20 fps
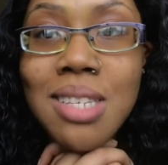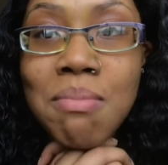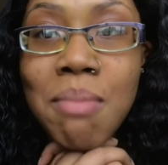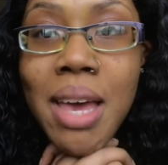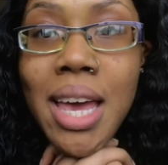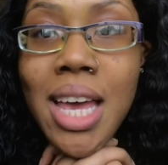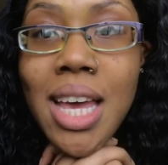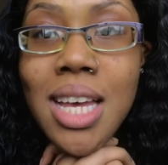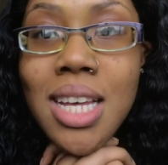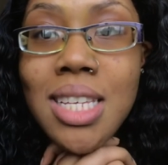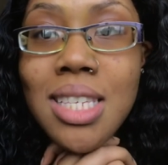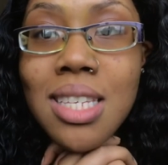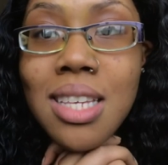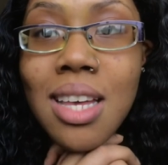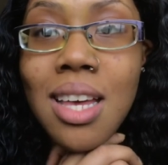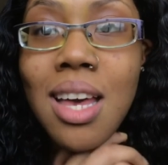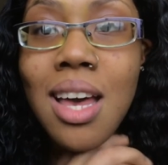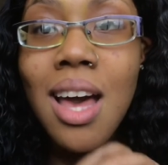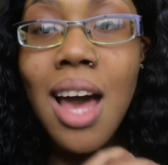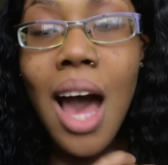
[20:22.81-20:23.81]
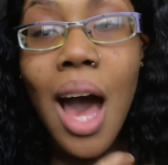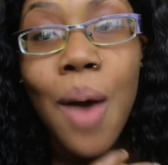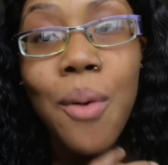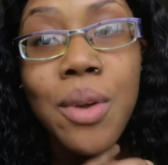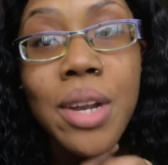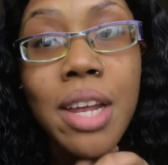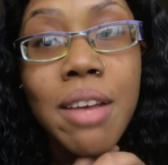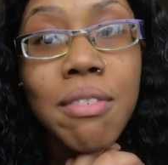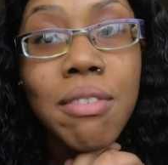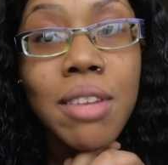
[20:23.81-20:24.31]
mask. I would
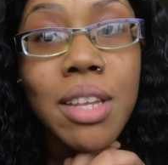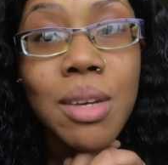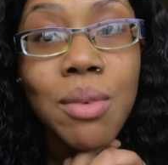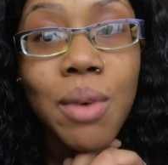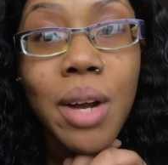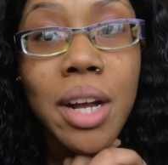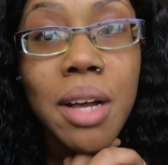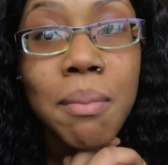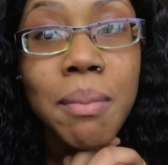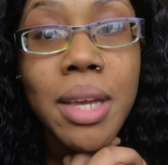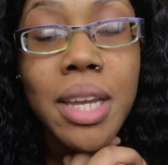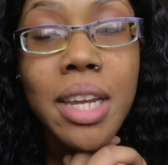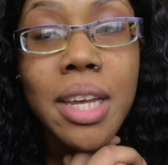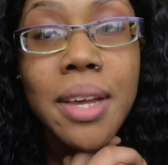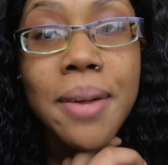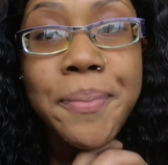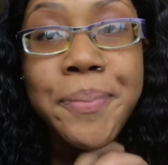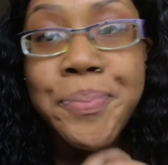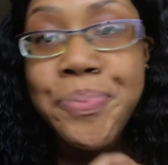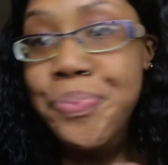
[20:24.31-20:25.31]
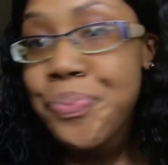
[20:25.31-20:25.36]
definitely recommend it.